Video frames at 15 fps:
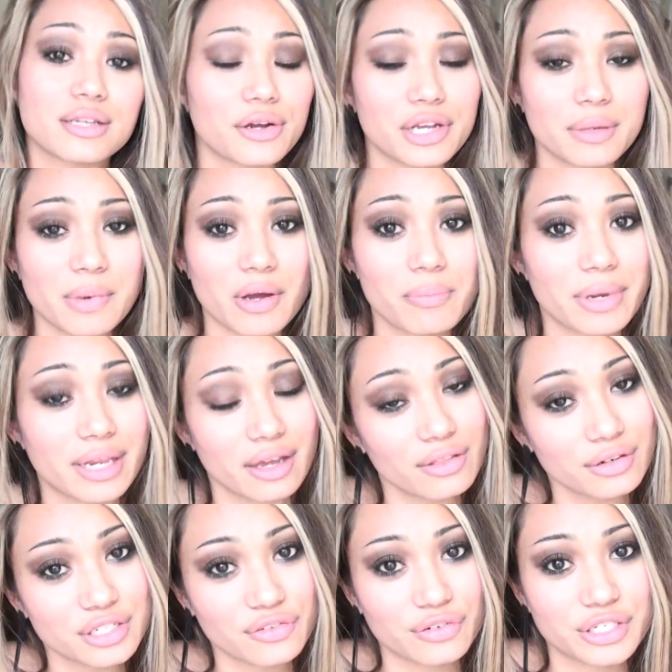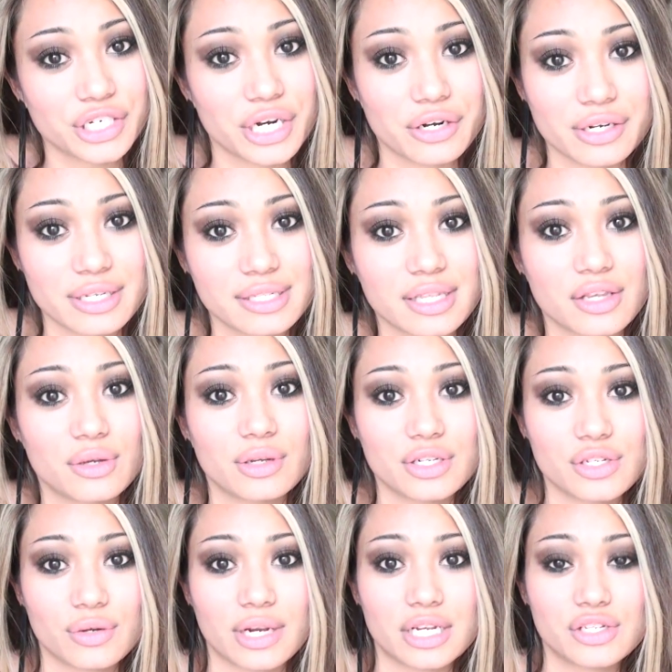talking about many other different charities that you can
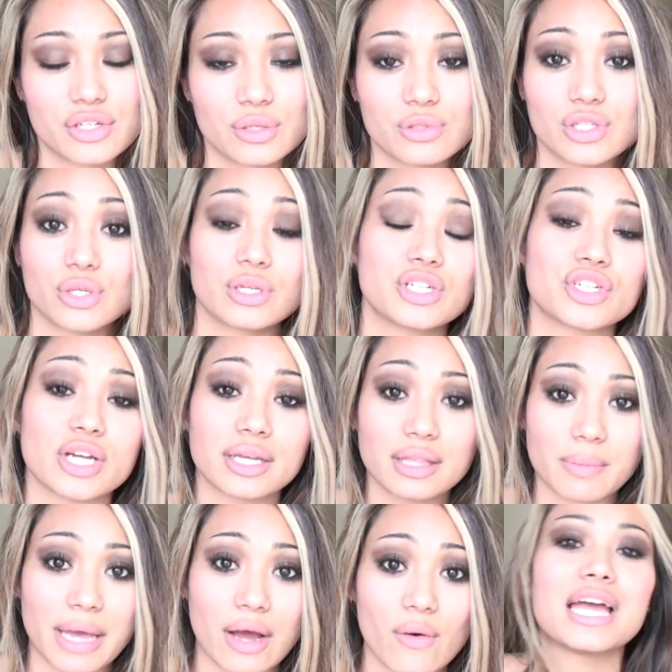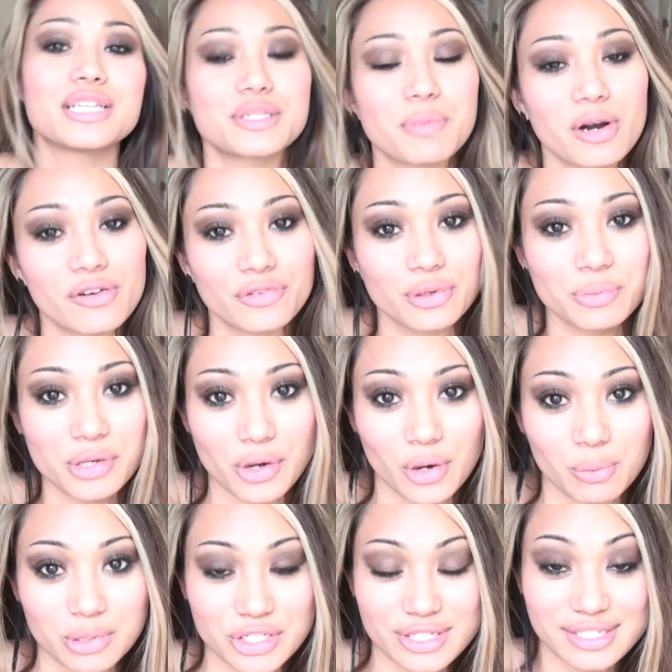do. To, so you can check them out. And tomorrow, if you'll be
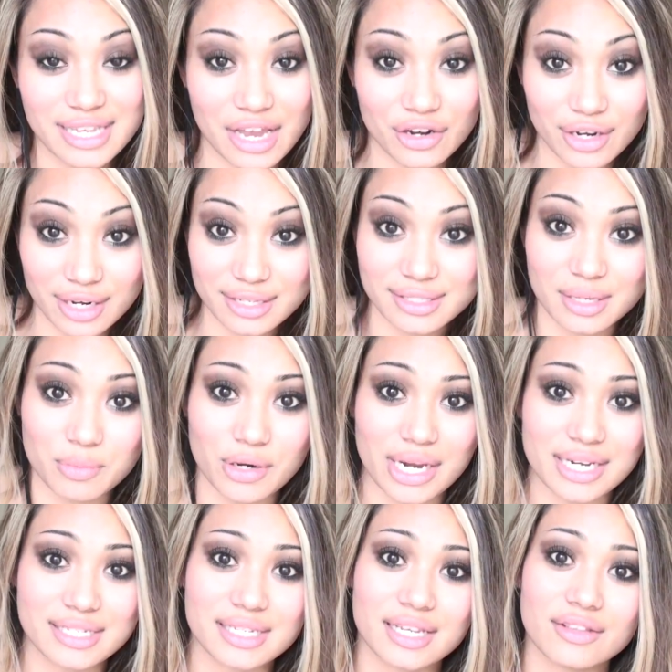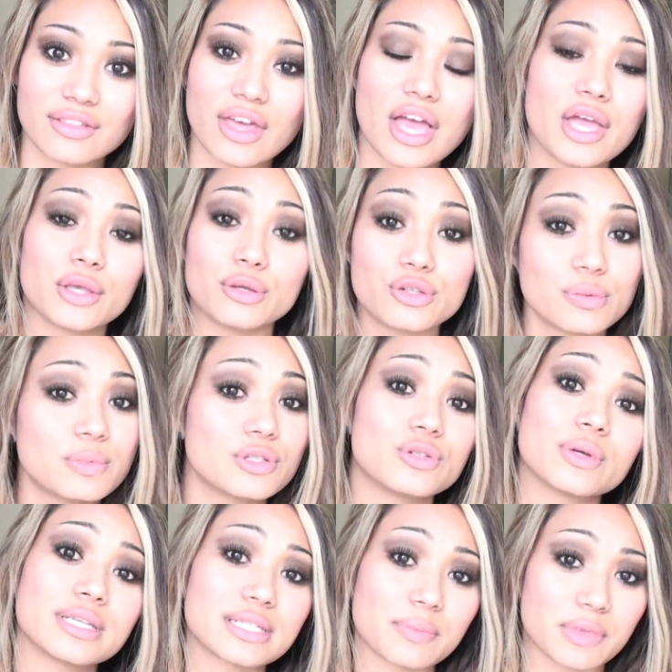home, which is Saturday, December 18th, YouTube is
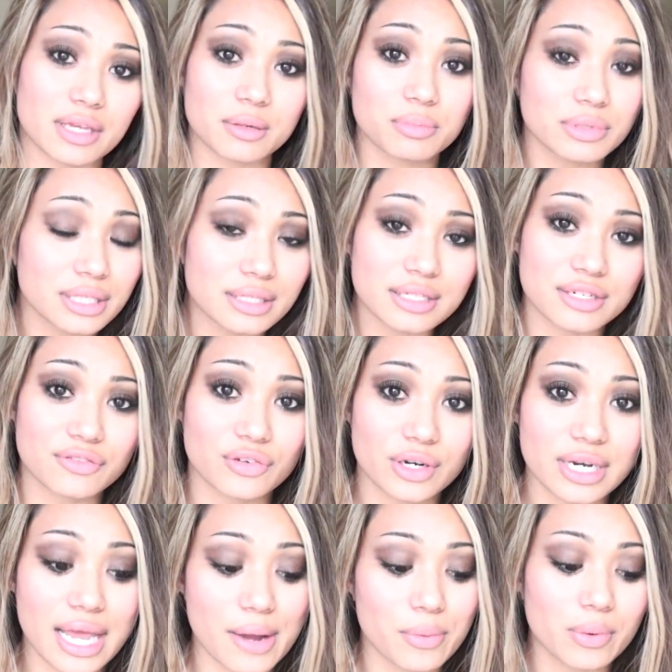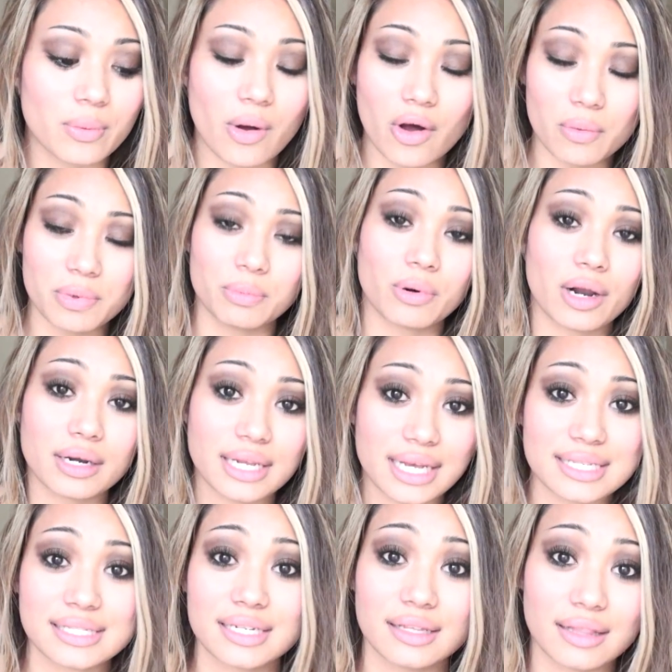doing something completely different, and we will all be
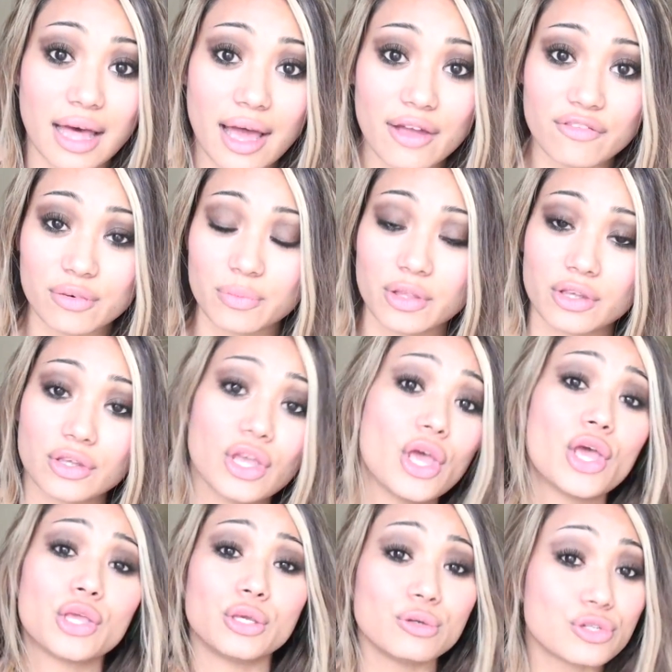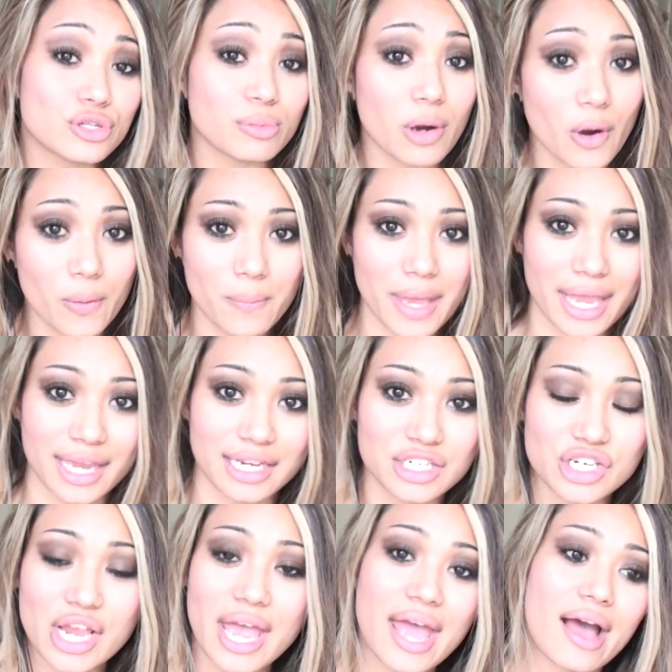broadcasting live from the YouTube
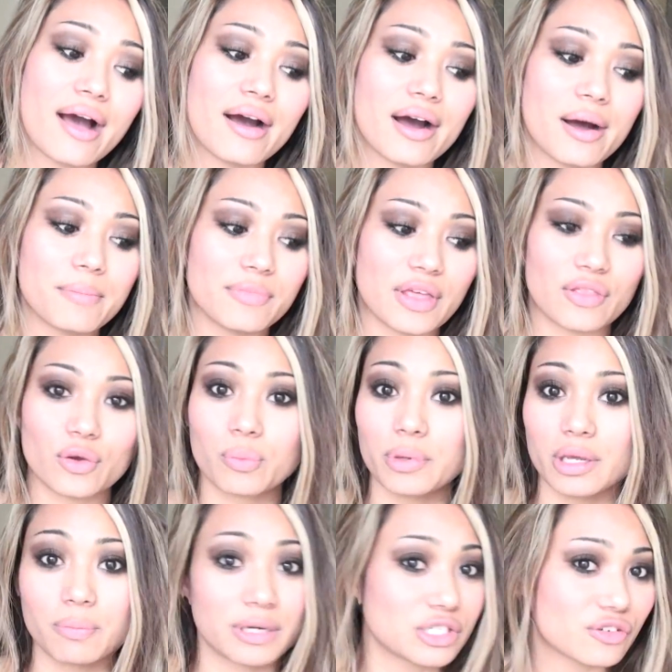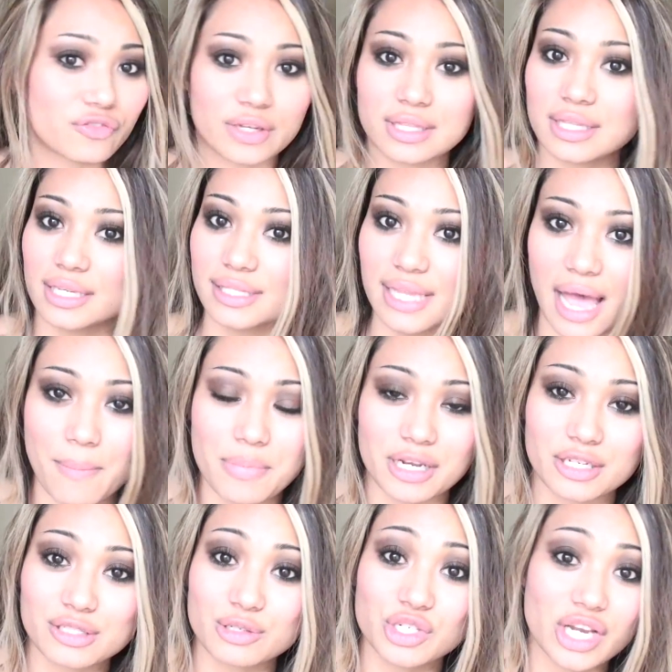homepage, and there will be a bunch of fun things
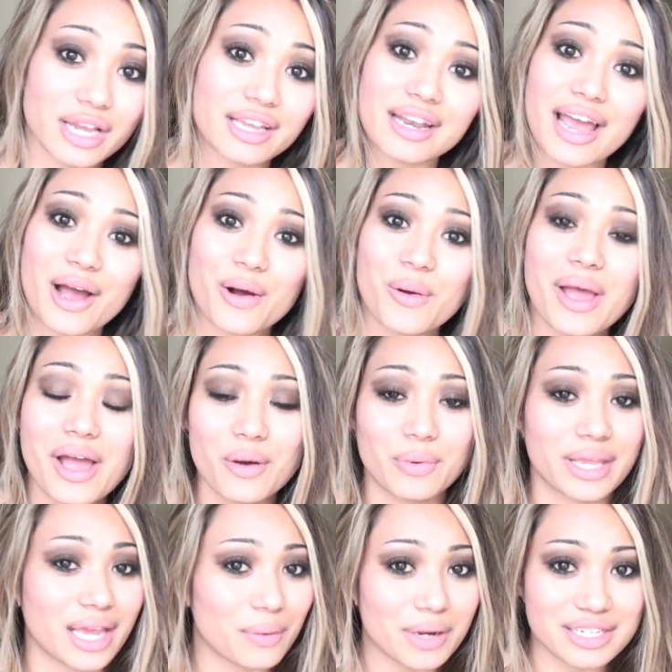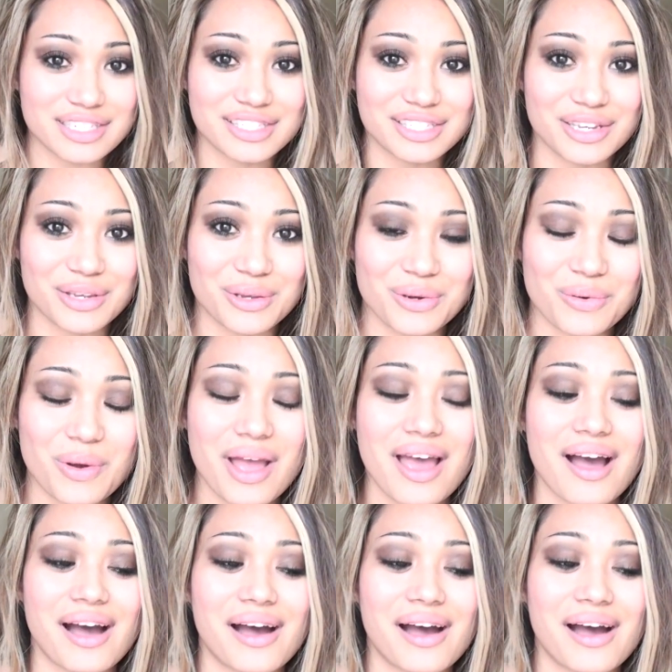happening, so check it out. We can't wait to see you.